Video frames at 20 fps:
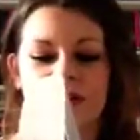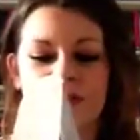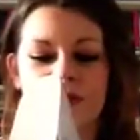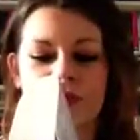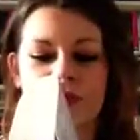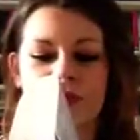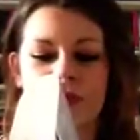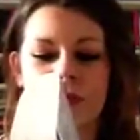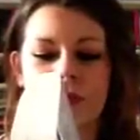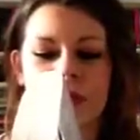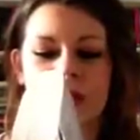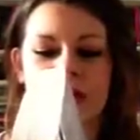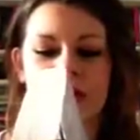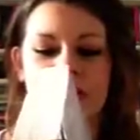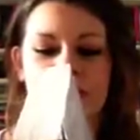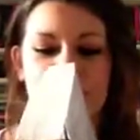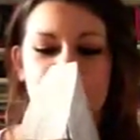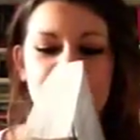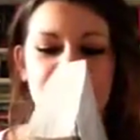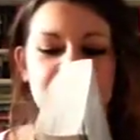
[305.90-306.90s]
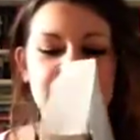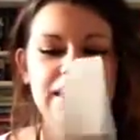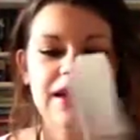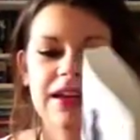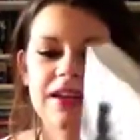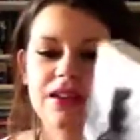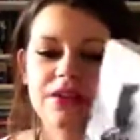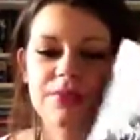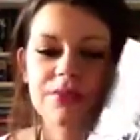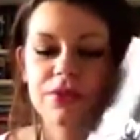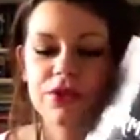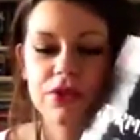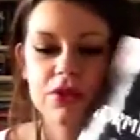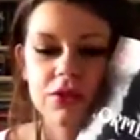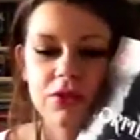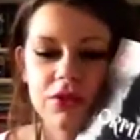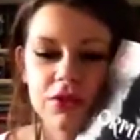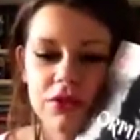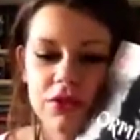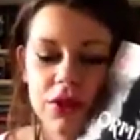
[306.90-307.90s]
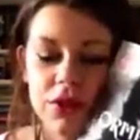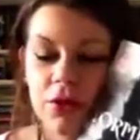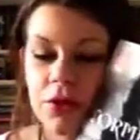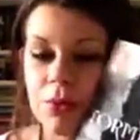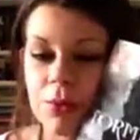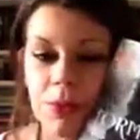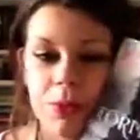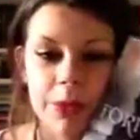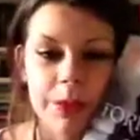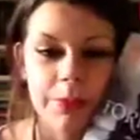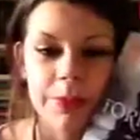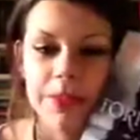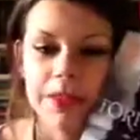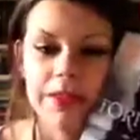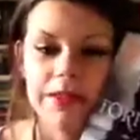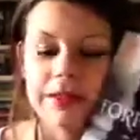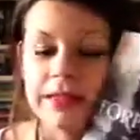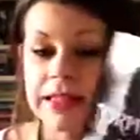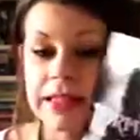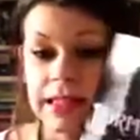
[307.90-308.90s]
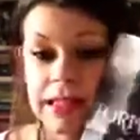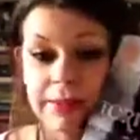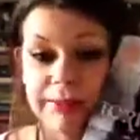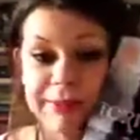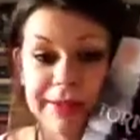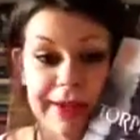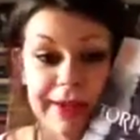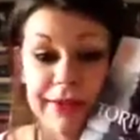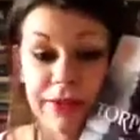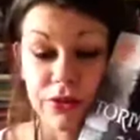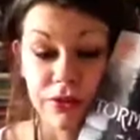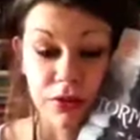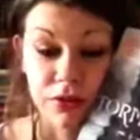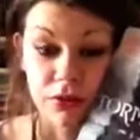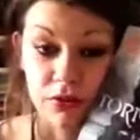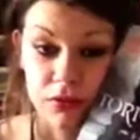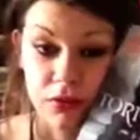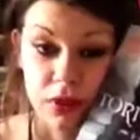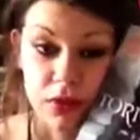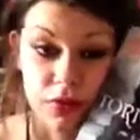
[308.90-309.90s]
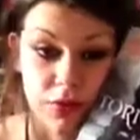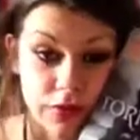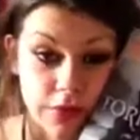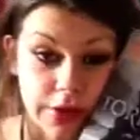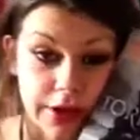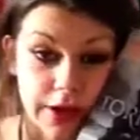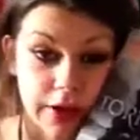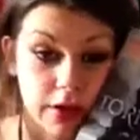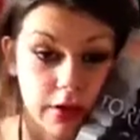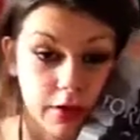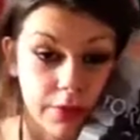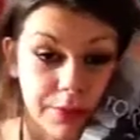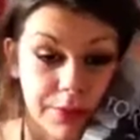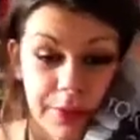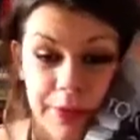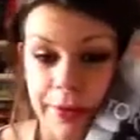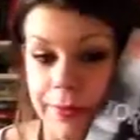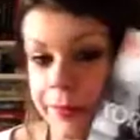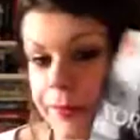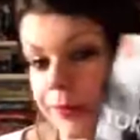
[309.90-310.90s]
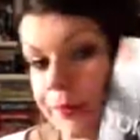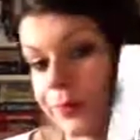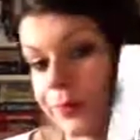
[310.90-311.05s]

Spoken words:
probably in the next book, you know, I'll probably be Team Daniel all over again, but